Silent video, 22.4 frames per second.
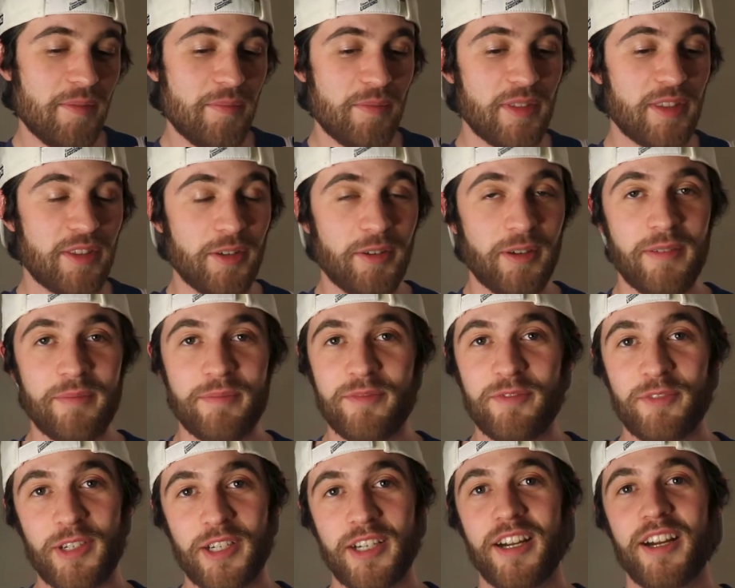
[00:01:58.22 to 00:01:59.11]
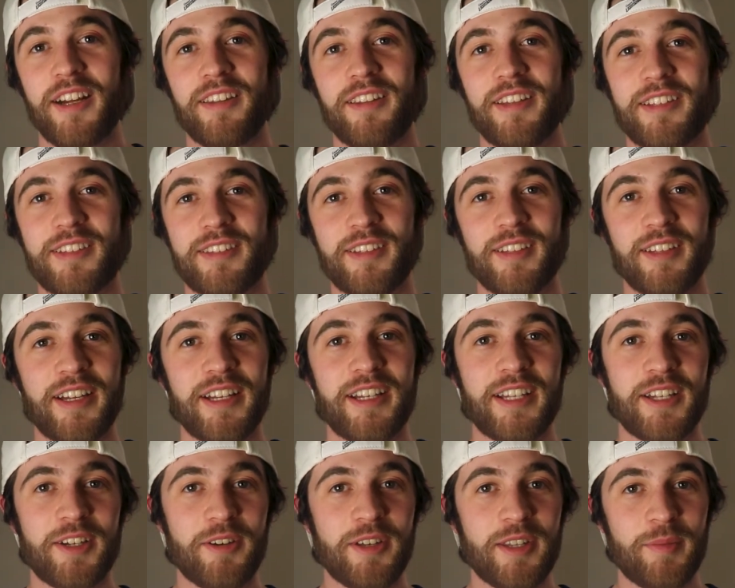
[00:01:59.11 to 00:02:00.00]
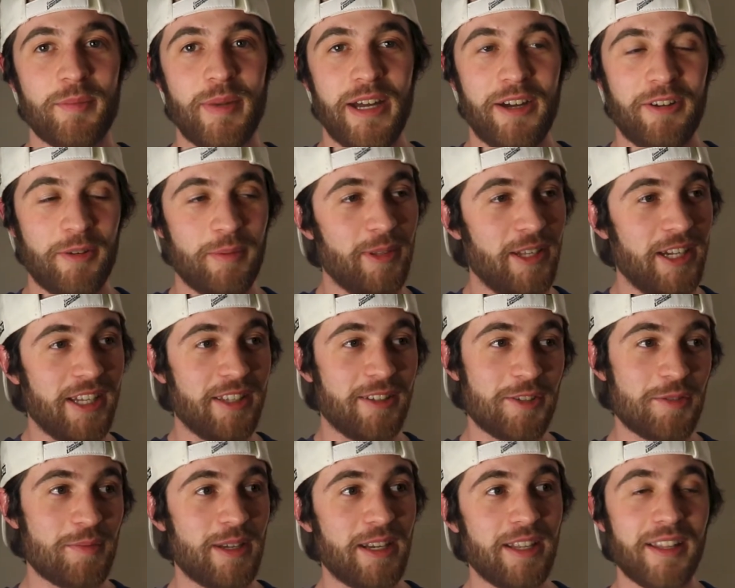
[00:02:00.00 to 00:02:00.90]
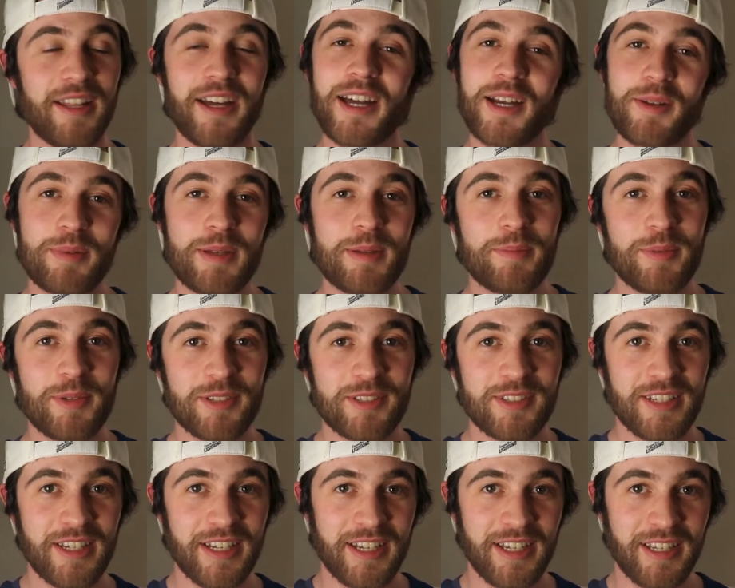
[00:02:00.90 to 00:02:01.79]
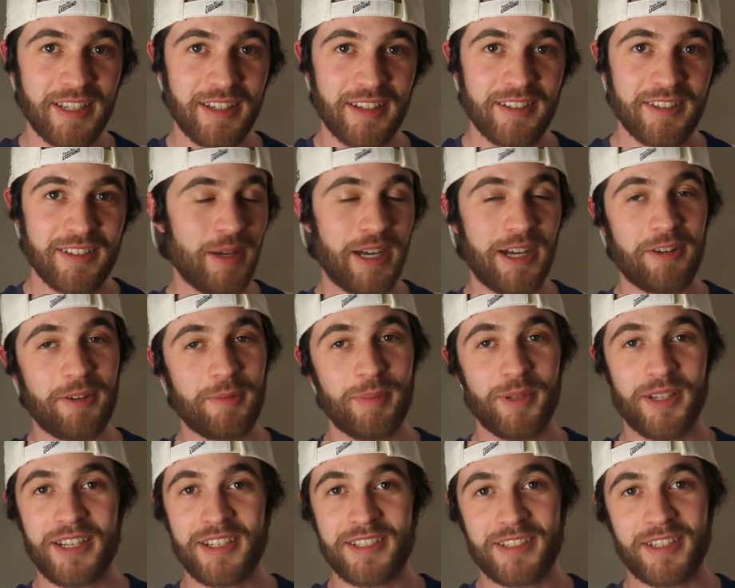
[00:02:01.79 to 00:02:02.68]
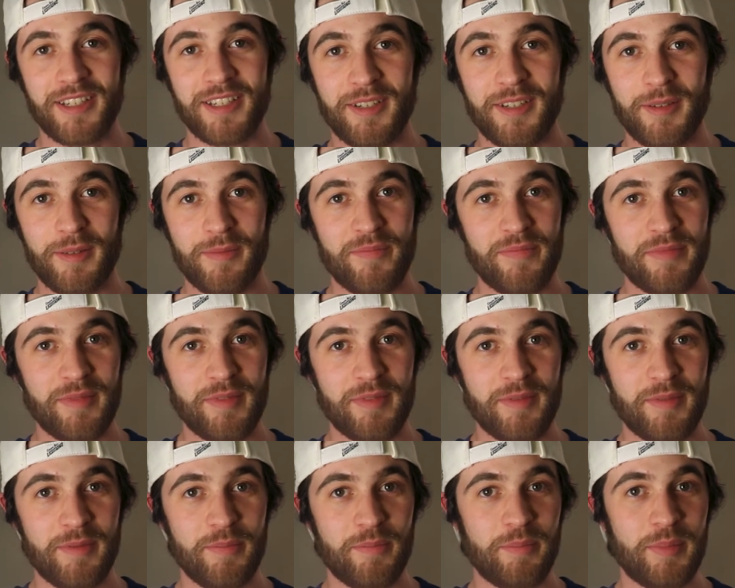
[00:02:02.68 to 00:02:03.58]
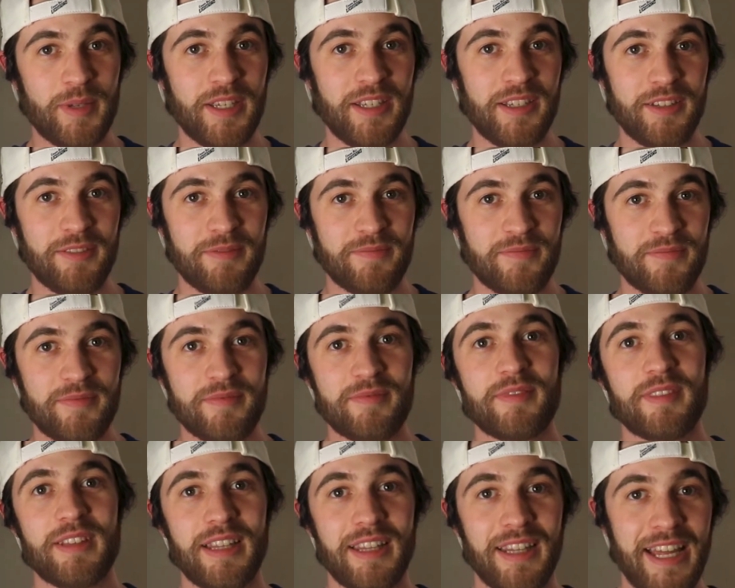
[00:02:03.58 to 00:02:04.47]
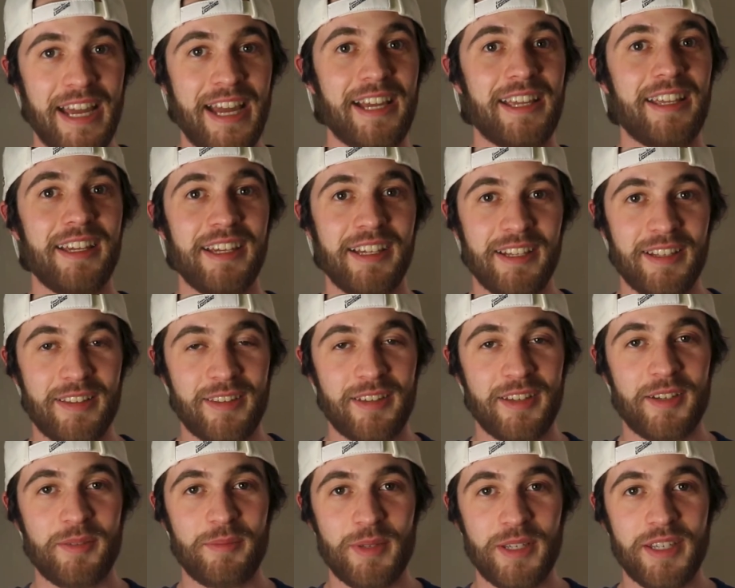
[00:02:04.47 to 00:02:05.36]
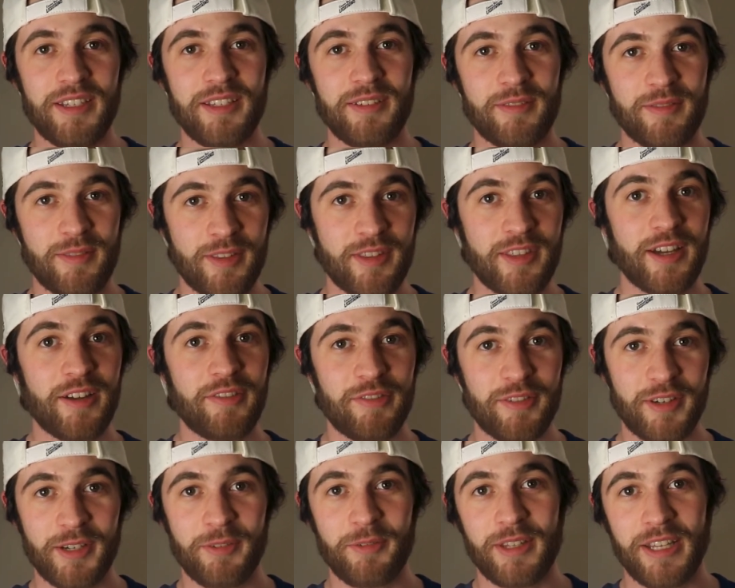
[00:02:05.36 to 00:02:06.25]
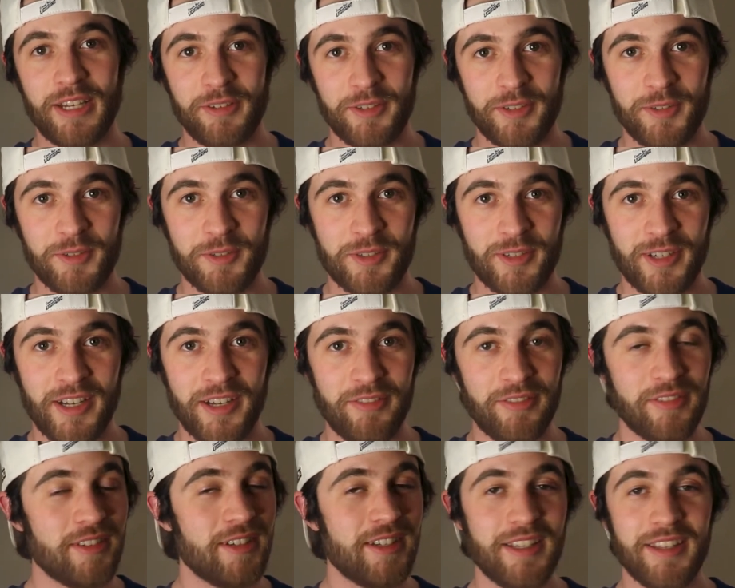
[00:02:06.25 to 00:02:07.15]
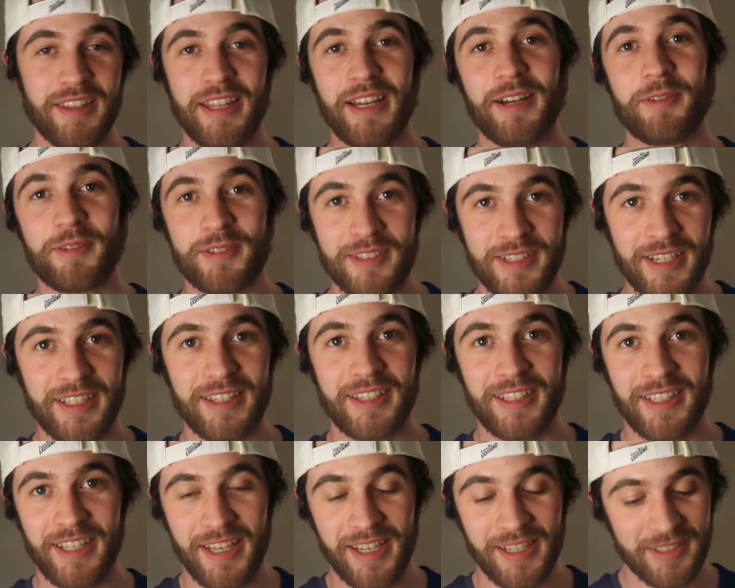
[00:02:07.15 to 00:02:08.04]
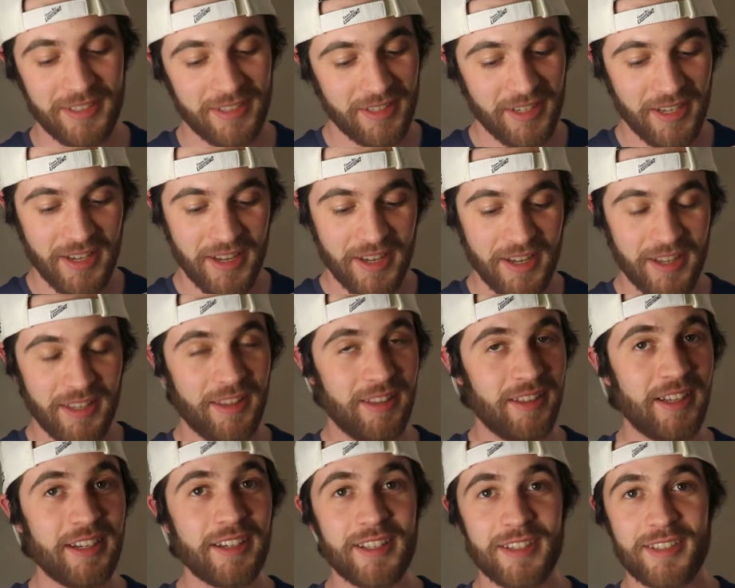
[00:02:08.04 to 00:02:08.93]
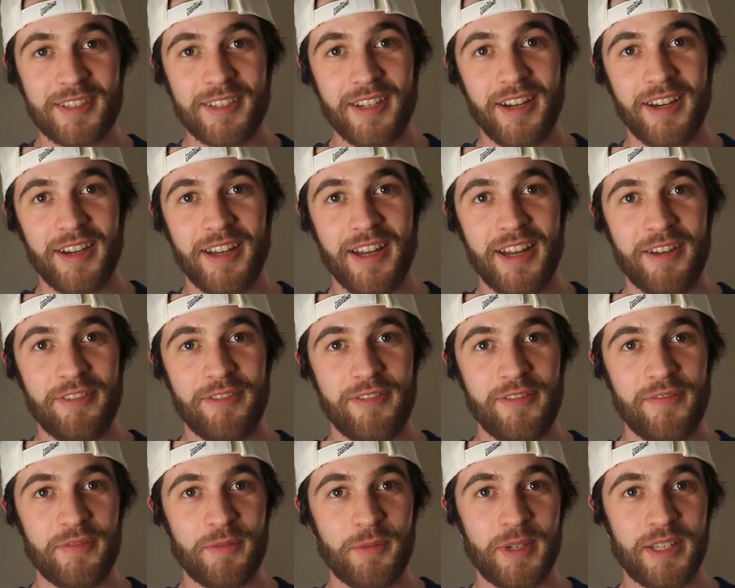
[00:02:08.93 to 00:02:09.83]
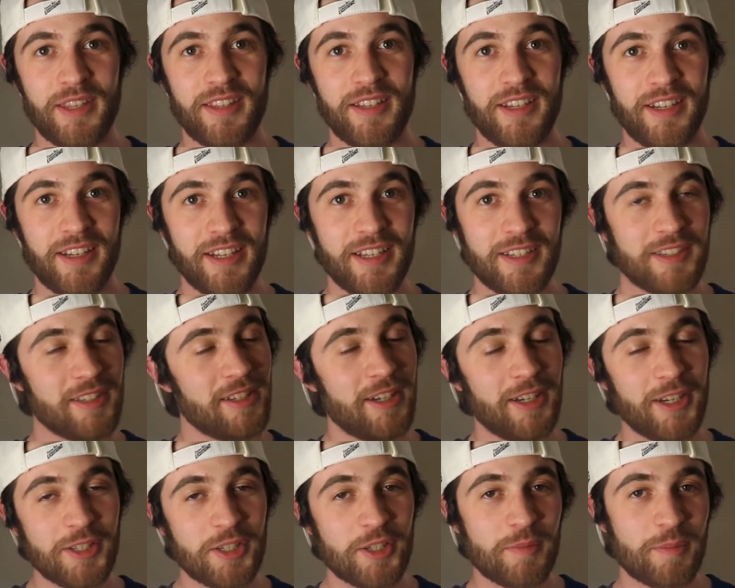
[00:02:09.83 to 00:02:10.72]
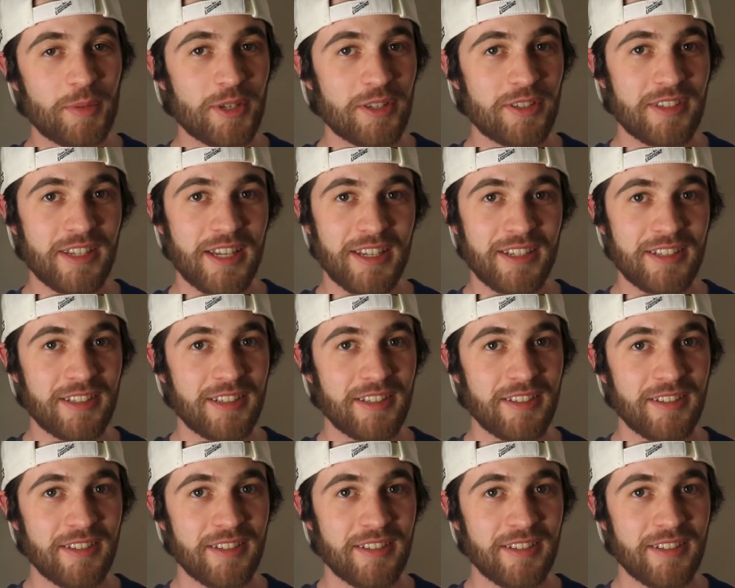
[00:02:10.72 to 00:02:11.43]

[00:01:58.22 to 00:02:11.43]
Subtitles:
so regardless, the Lightning go on the power play. And there's been a lot of people saying power play is to be lacking. It's going to be suffering without Kucherov. That was not the case. The Lightning start off with a nice 100%